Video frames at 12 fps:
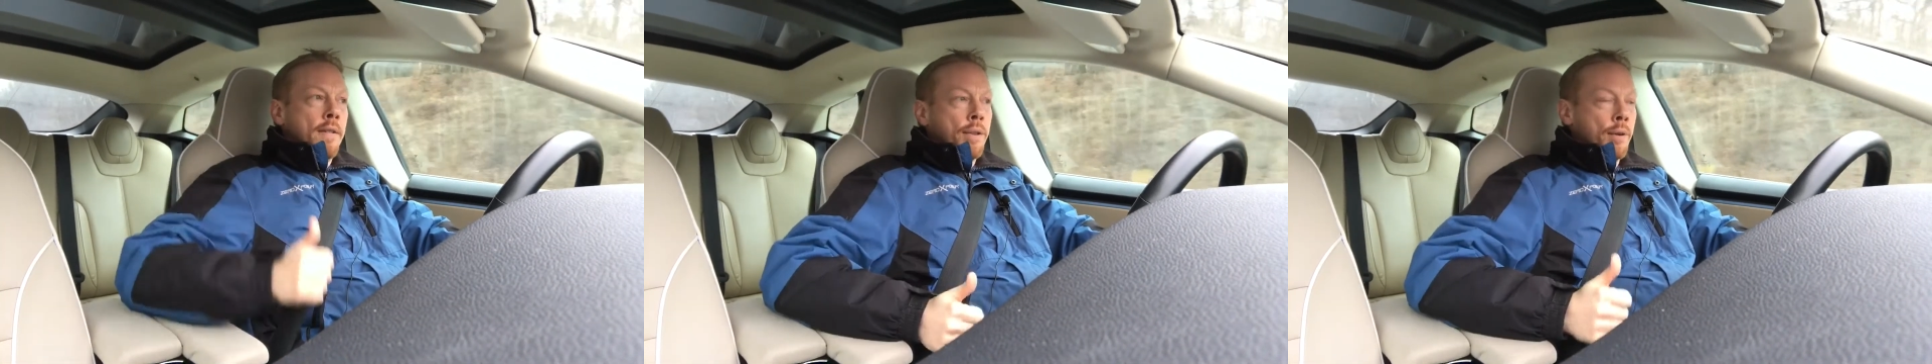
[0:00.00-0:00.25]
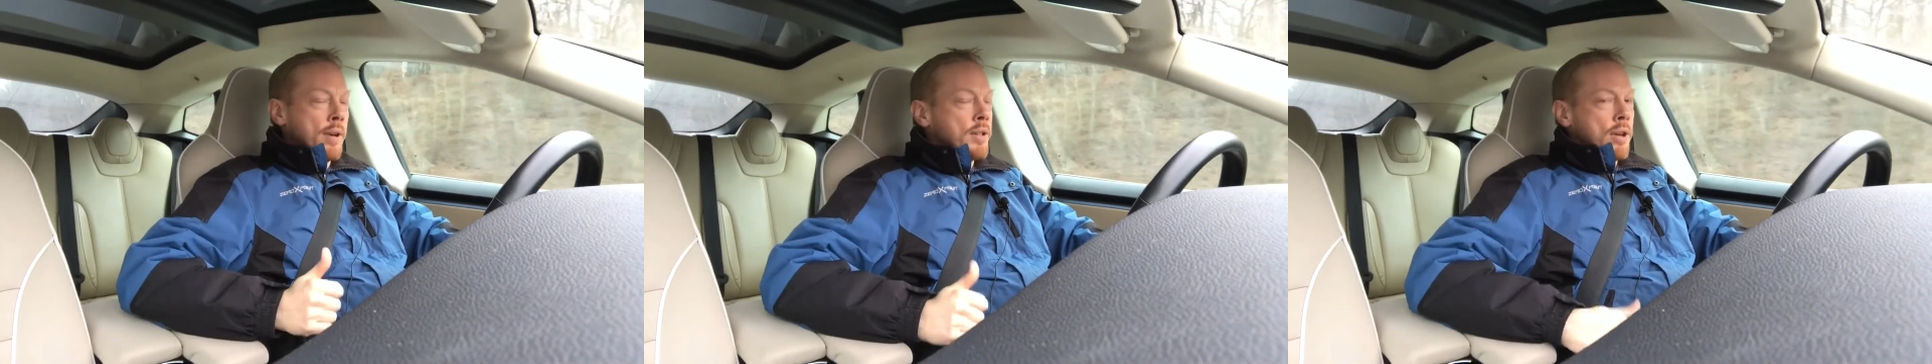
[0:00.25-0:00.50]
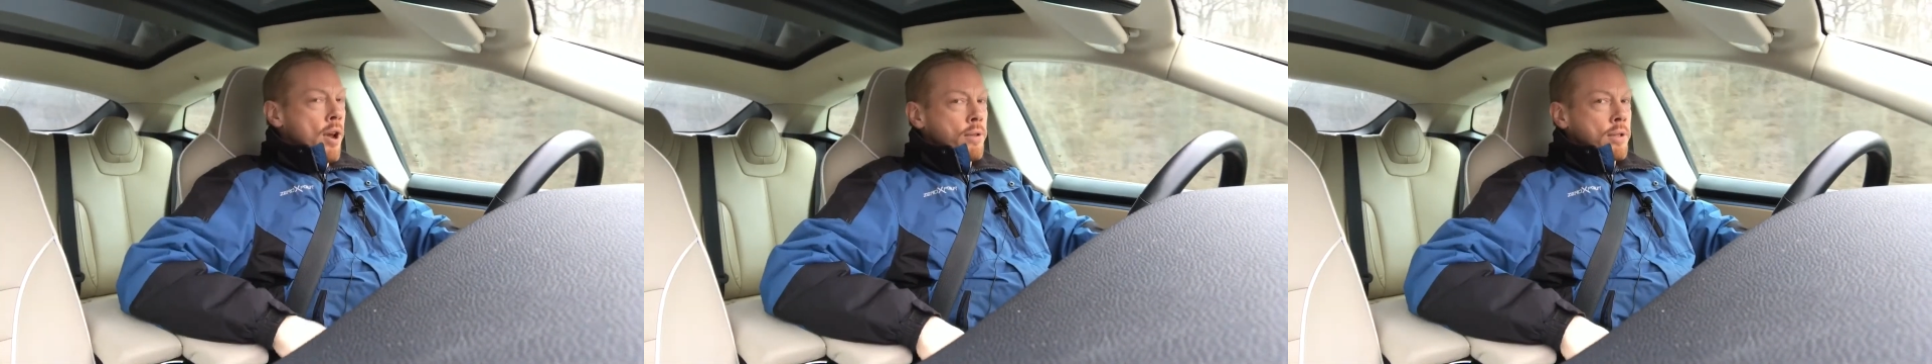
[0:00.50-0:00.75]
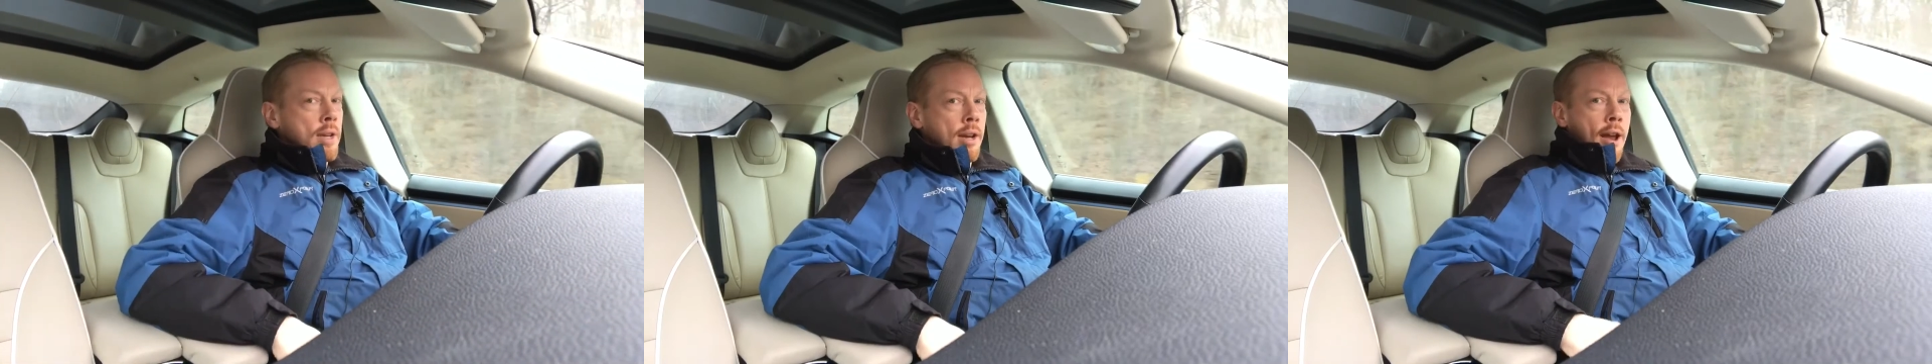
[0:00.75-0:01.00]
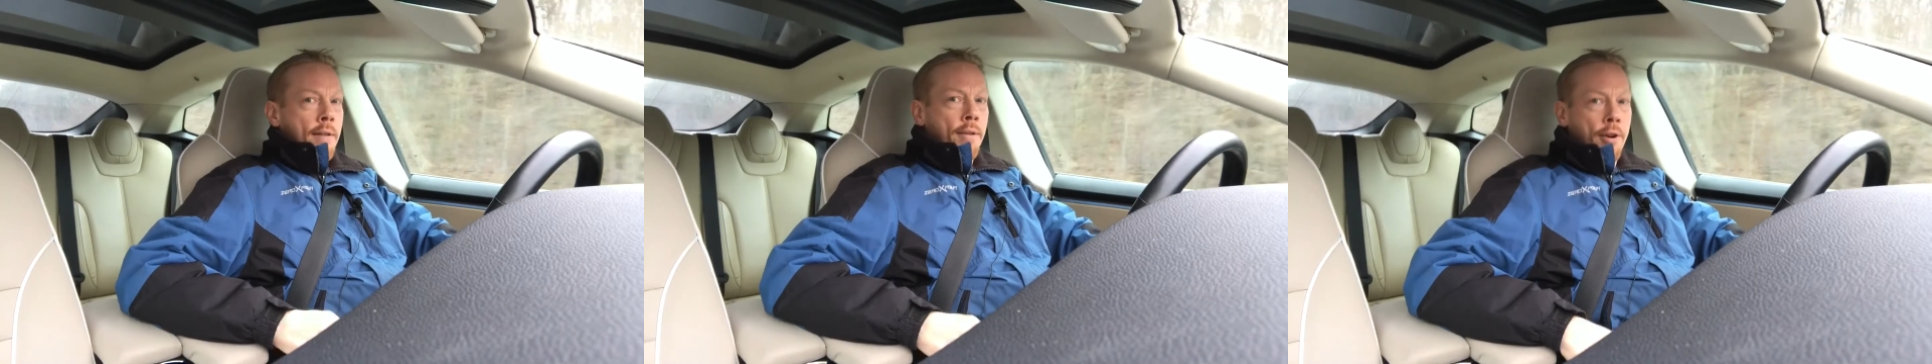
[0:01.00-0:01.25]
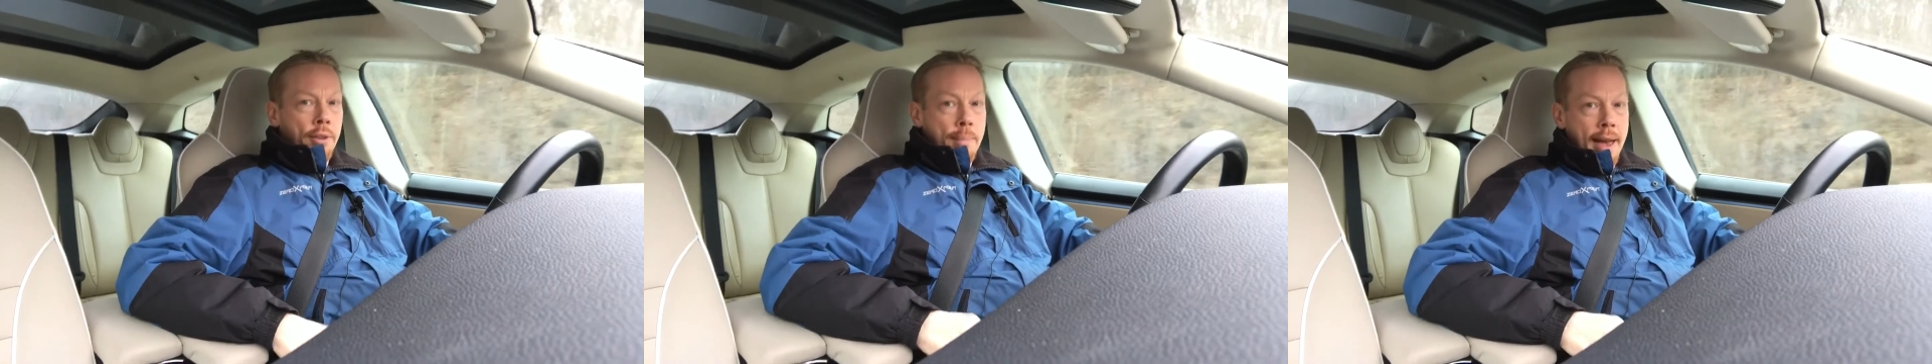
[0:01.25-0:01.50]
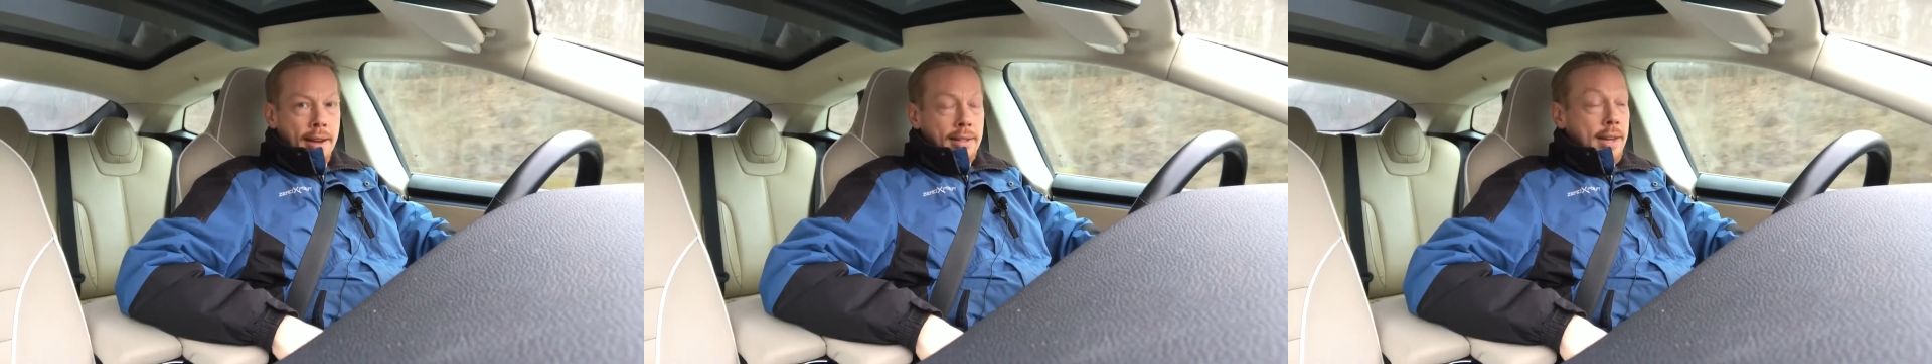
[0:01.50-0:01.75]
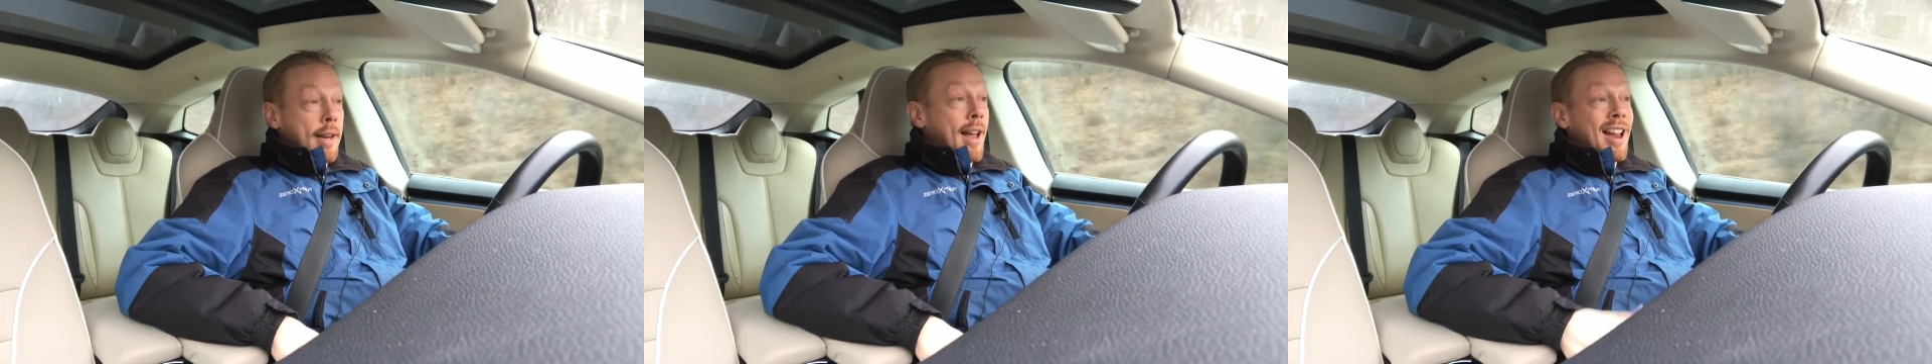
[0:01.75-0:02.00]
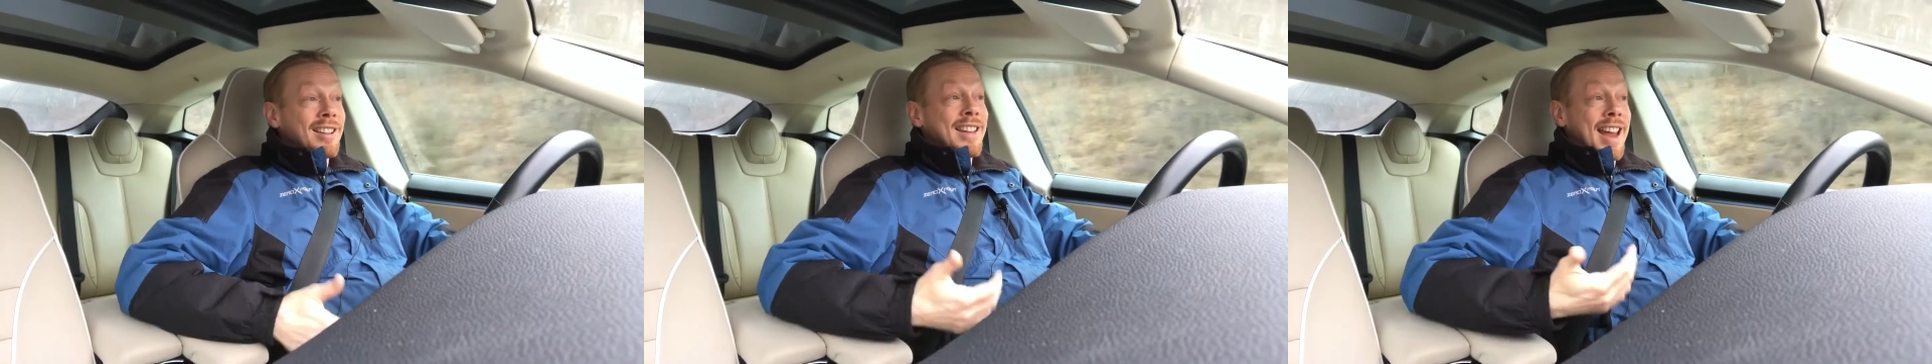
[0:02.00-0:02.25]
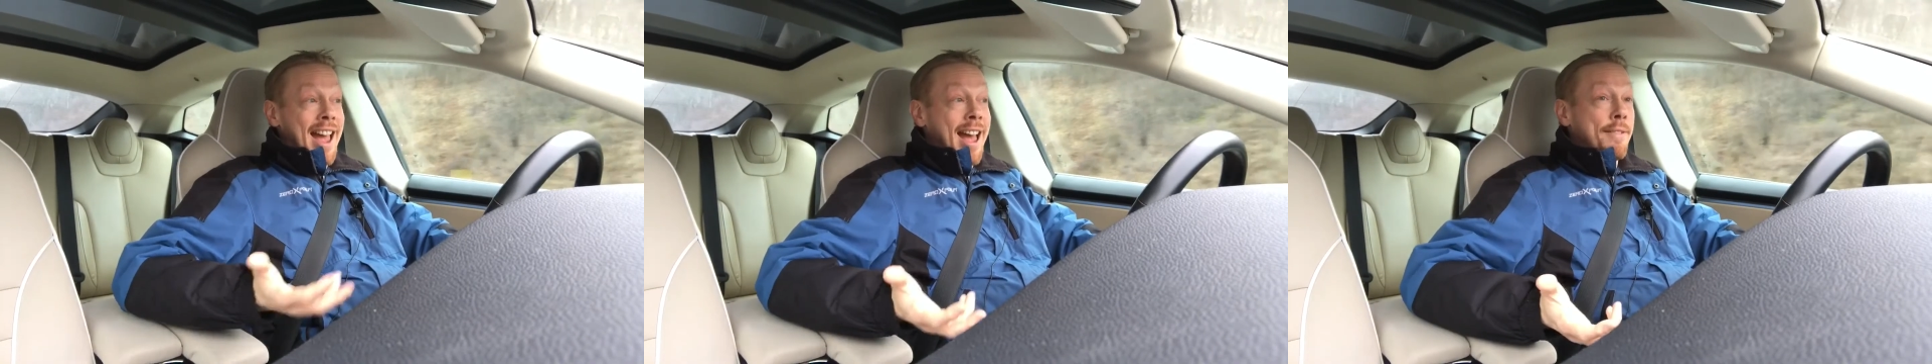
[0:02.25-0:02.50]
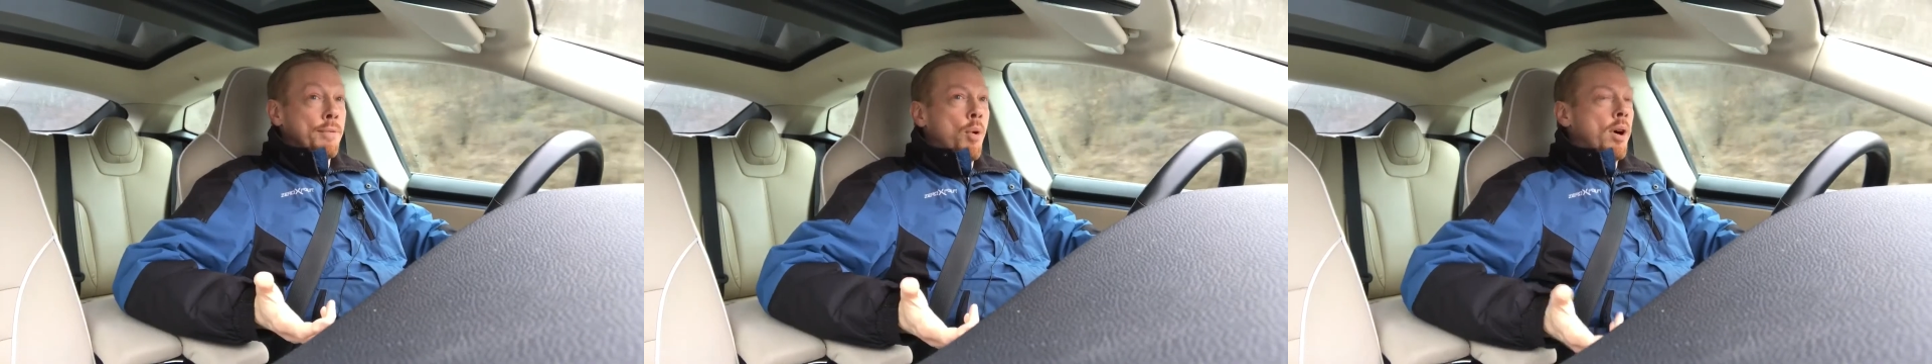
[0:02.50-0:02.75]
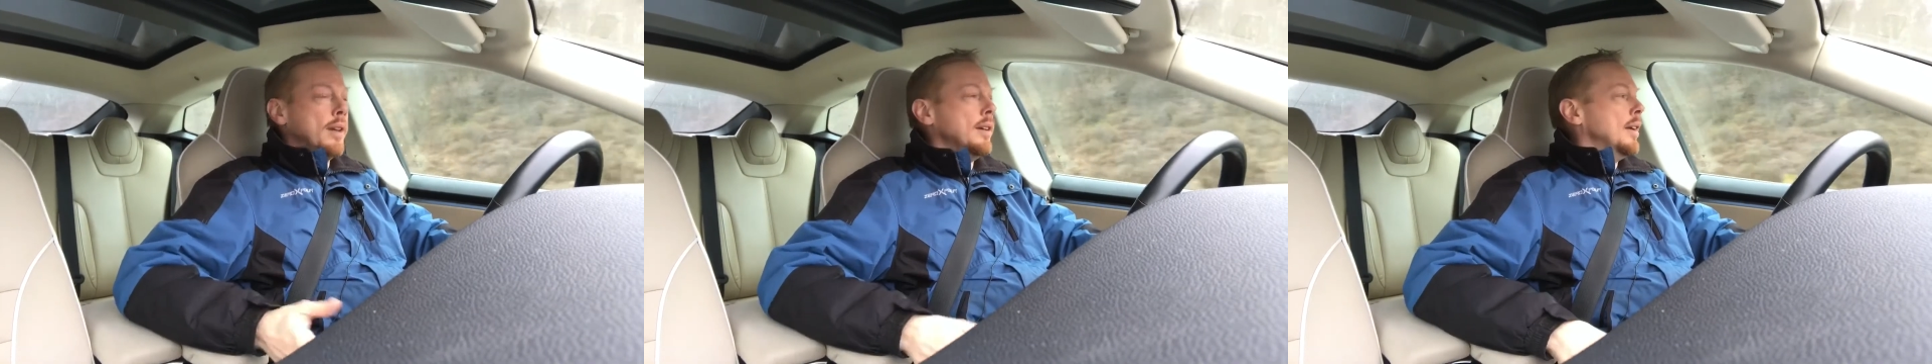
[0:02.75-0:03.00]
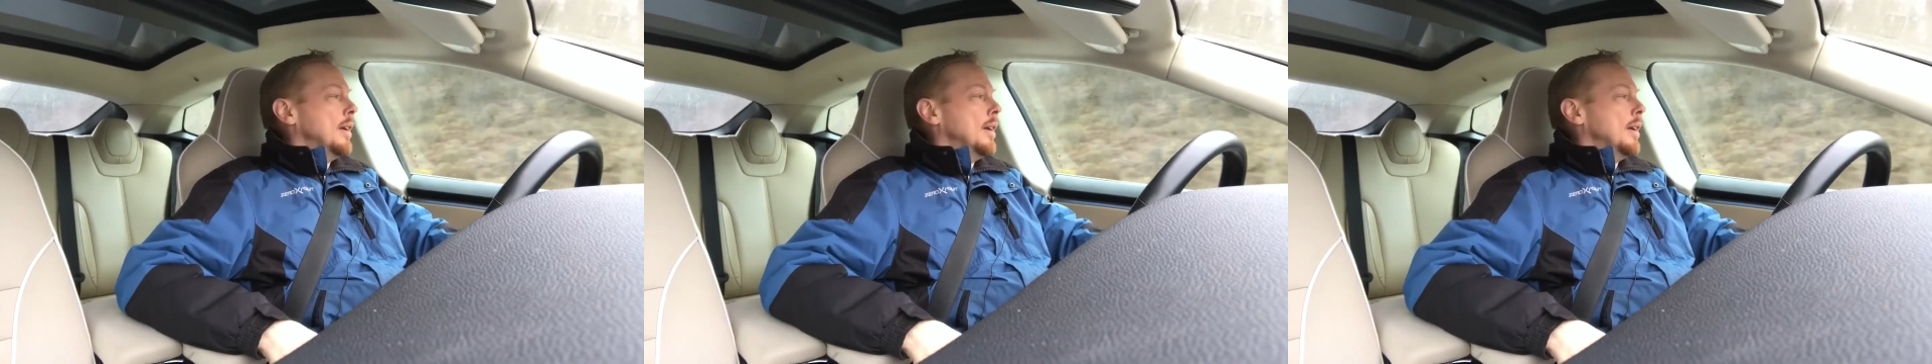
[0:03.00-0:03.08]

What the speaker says: there is no seat cover on the back seat. I actually have one.